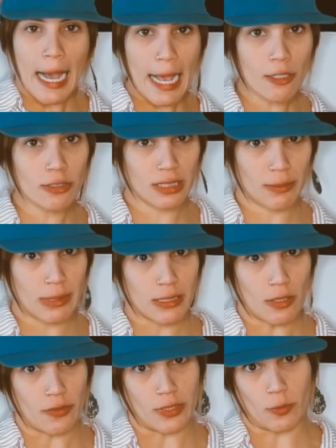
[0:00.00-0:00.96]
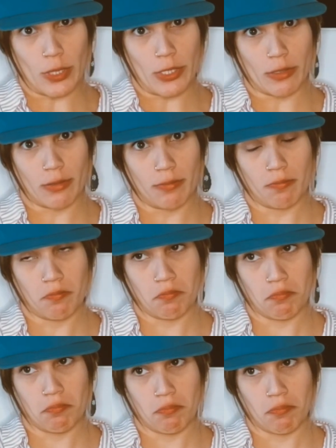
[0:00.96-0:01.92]
don't see myself as weird.
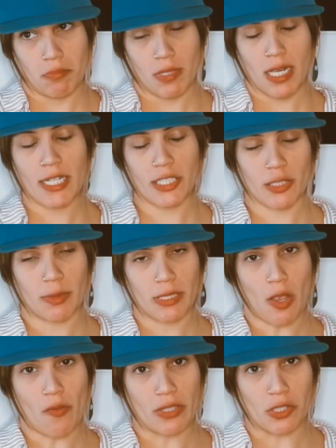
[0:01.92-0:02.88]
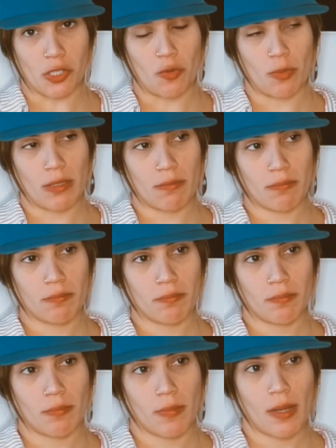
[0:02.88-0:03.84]
I just see myself as human.
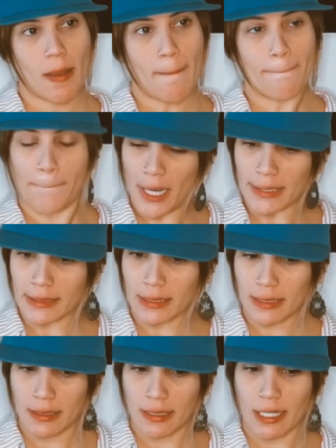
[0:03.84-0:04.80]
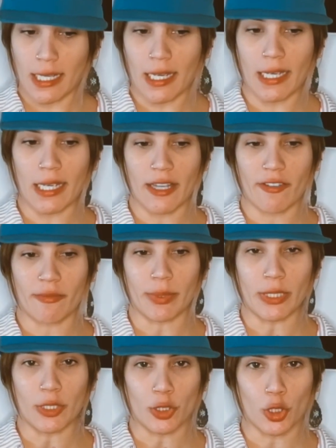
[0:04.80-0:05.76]
But I have
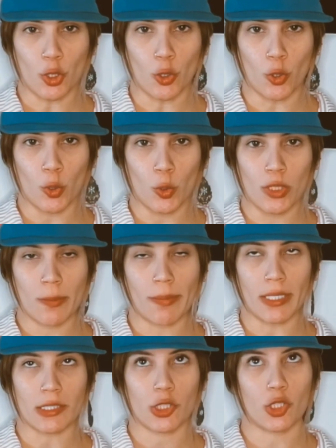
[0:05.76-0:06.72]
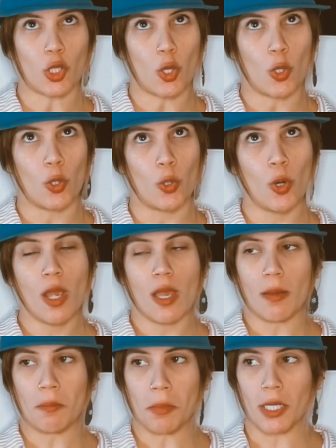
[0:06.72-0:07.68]
been told by so
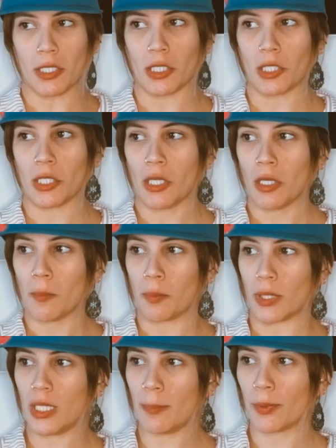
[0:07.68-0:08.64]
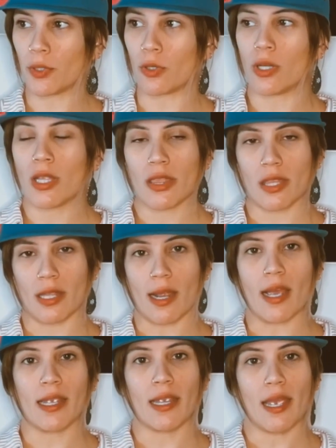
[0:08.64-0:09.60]
many people that
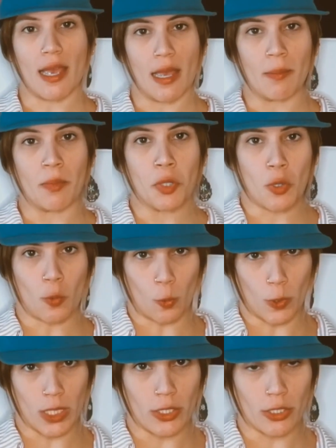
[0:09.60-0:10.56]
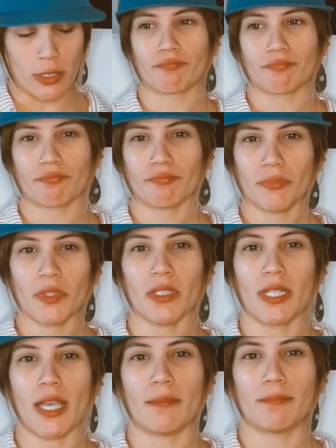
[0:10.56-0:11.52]
I am weird.
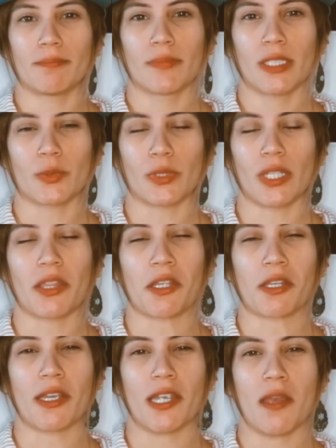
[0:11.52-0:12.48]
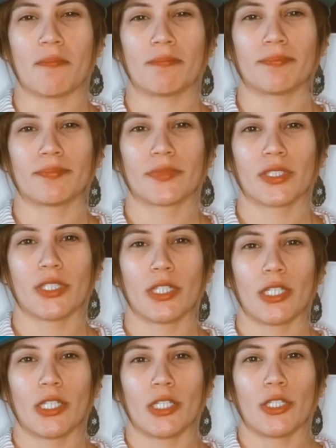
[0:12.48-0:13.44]
Yeah, that's what they think I am.
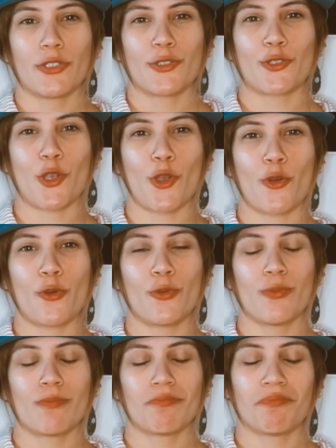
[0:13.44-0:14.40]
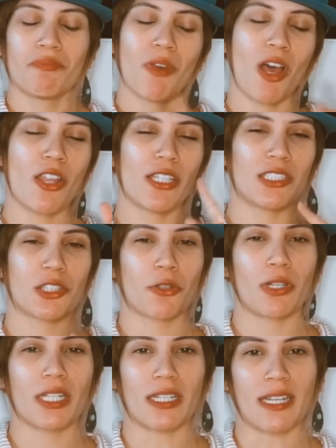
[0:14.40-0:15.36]
So all these
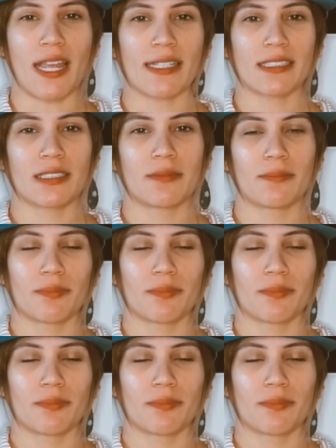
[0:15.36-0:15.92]
three connect.